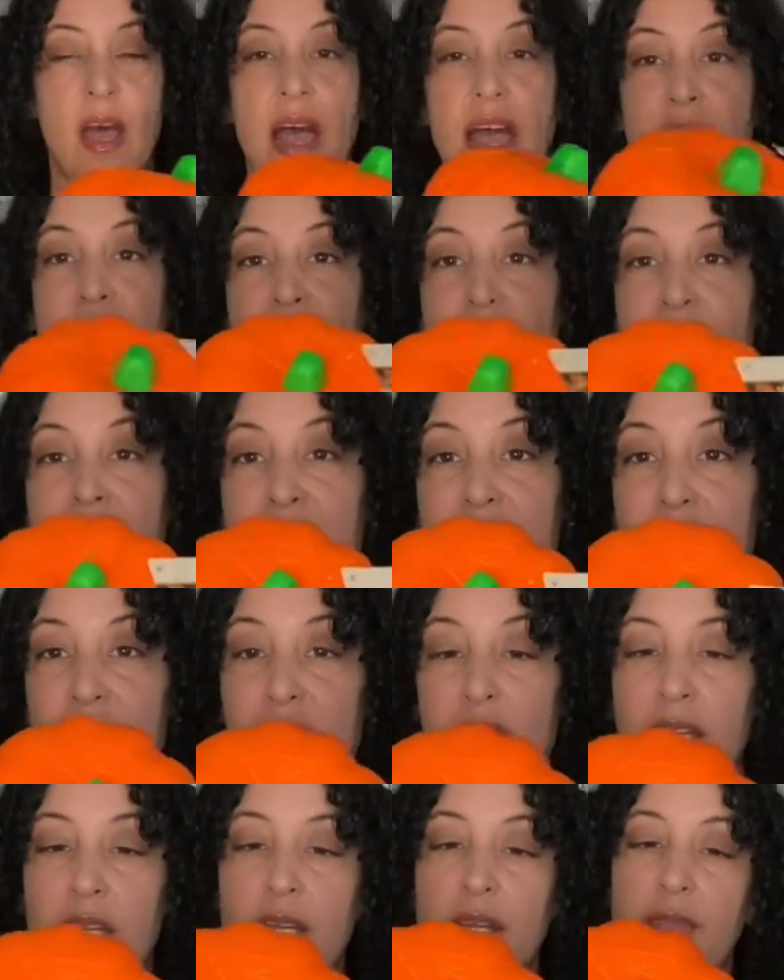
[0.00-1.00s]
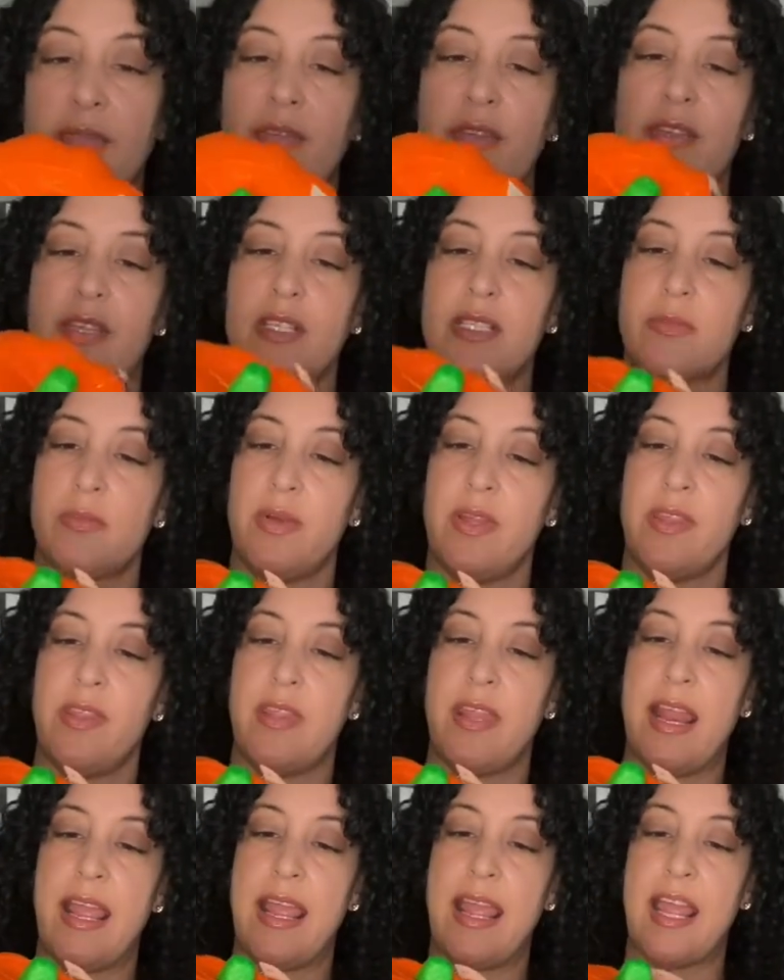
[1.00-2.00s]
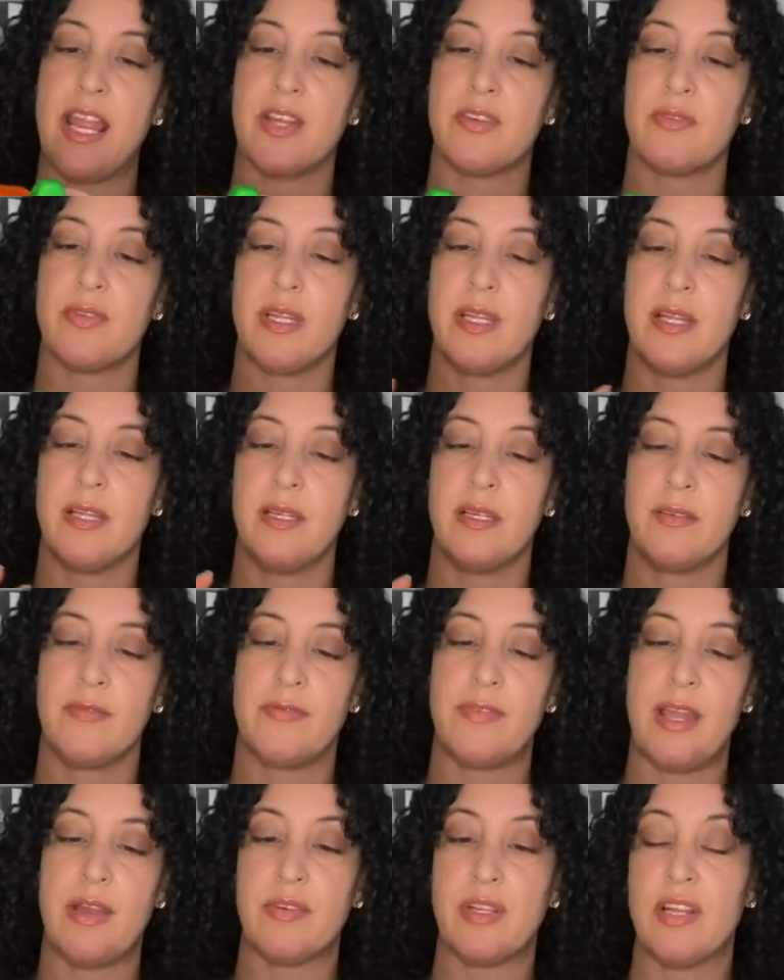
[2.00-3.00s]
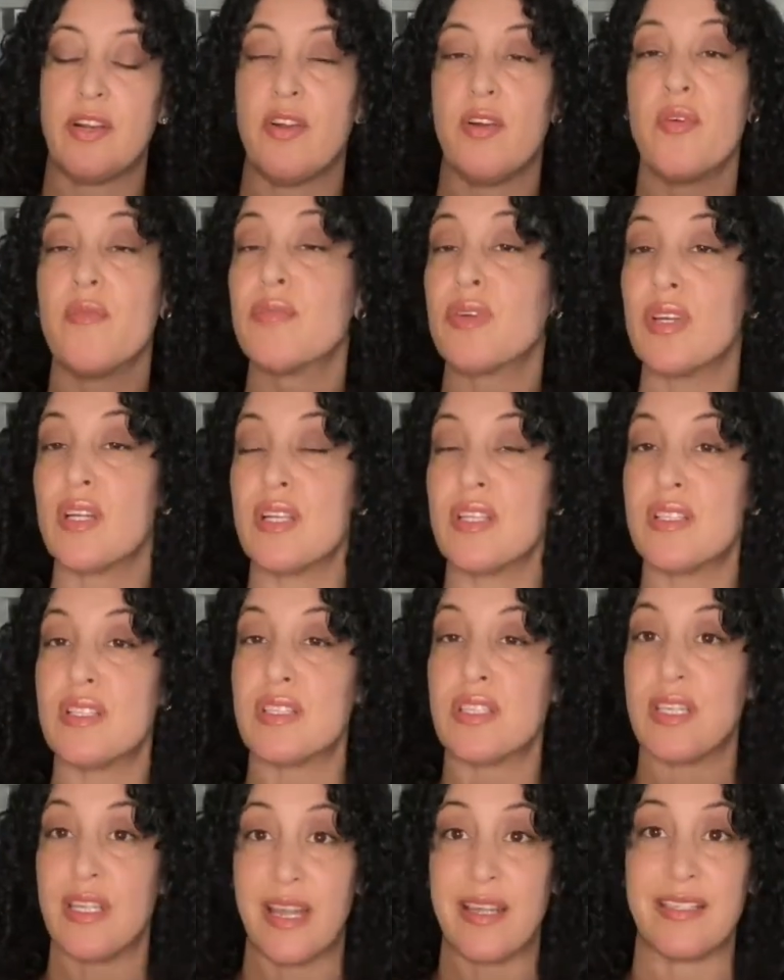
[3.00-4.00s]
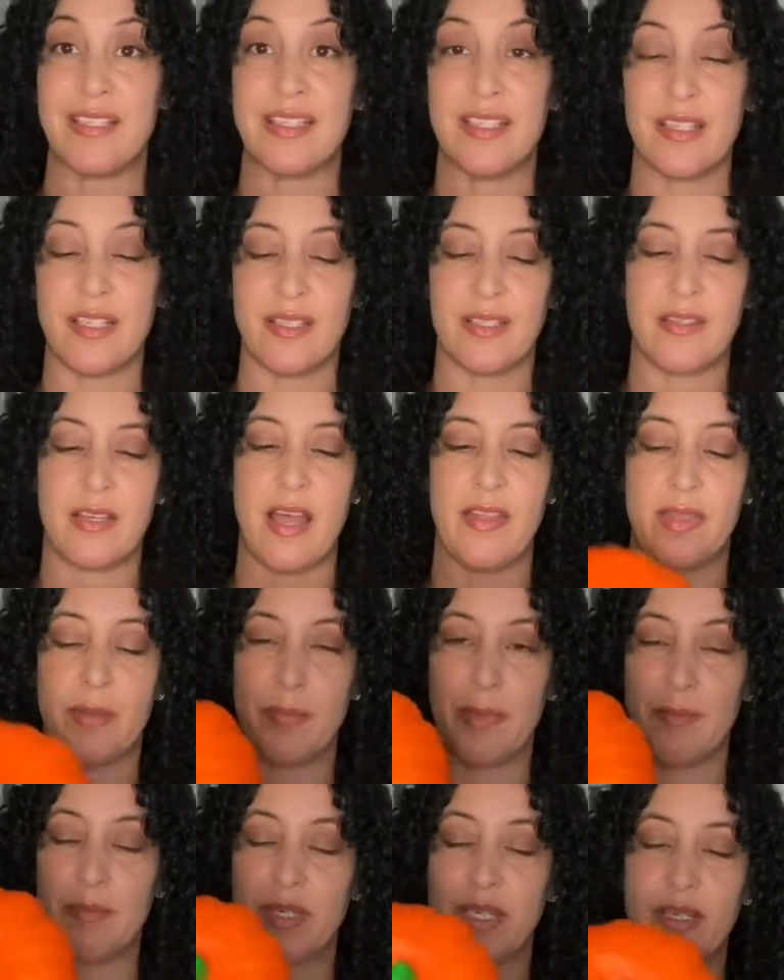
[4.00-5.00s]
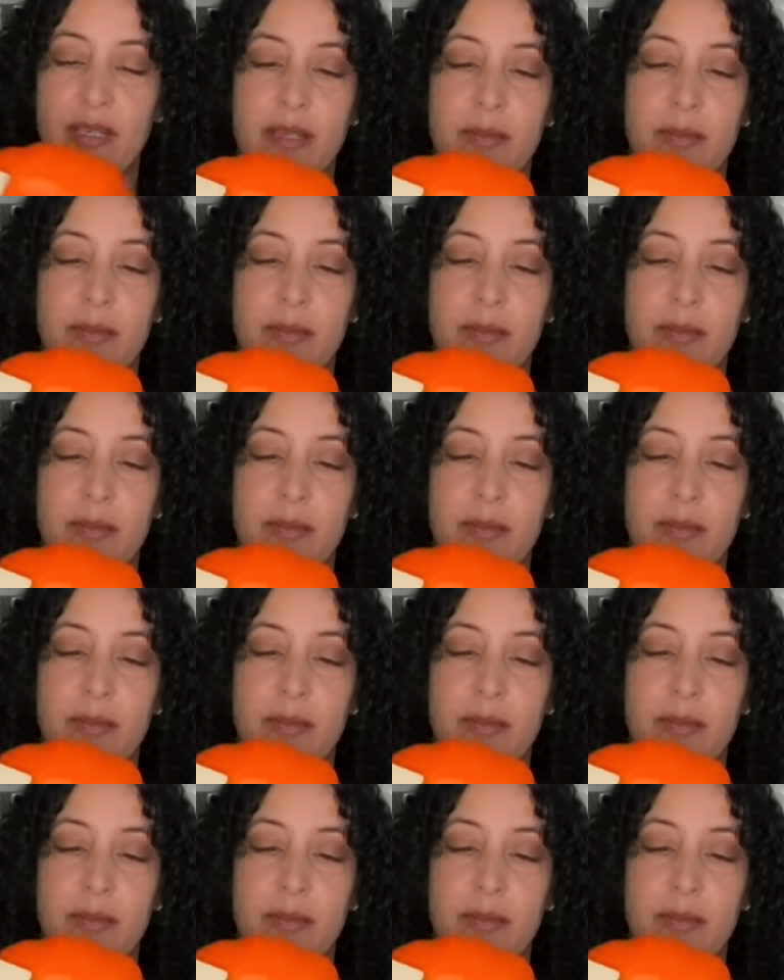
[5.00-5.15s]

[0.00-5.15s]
have an idea for this one that I actually found at HomeGoods. The idea, not the pumpkin. The